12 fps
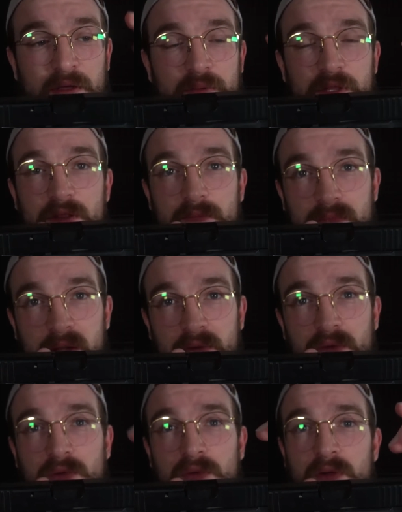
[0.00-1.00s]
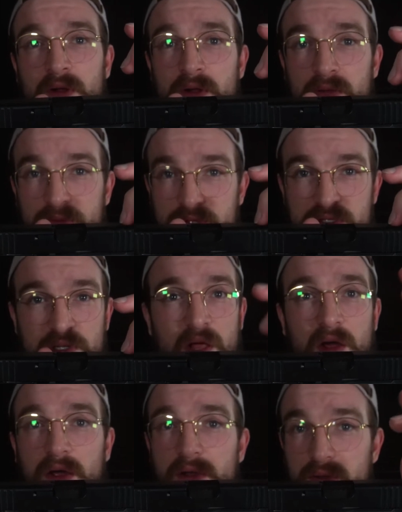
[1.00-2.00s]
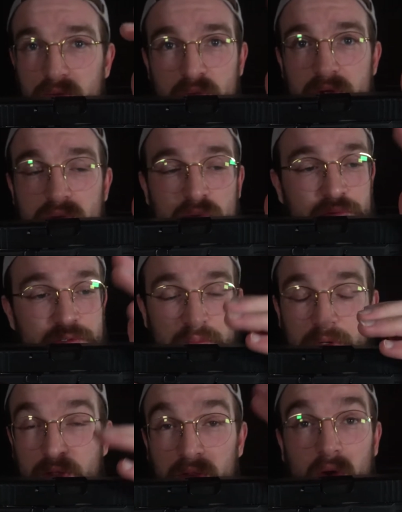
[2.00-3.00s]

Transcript: I mean, the barrel, the slide, the recoil spring,